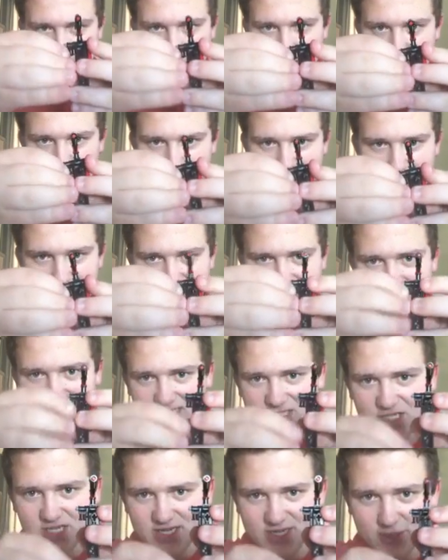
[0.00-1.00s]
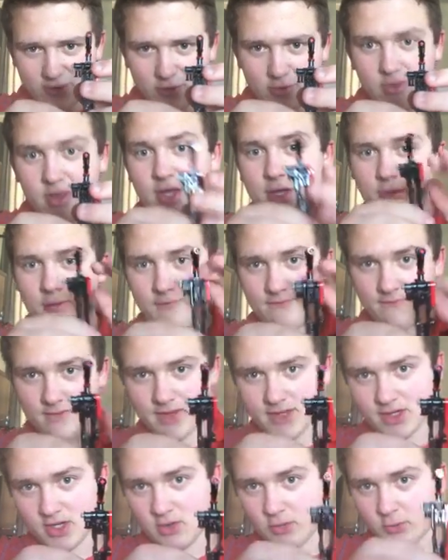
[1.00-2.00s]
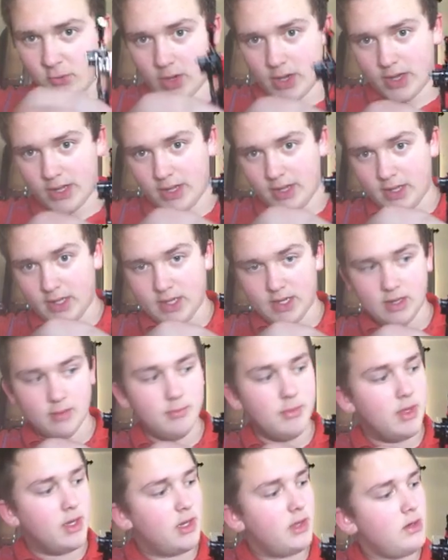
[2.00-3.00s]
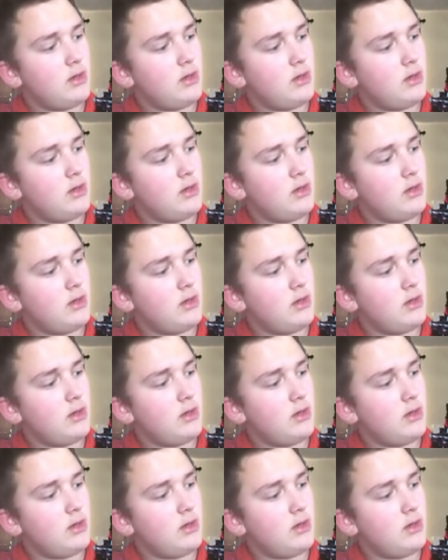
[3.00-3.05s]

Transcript: and attach it here, and you'll find out why in a minute.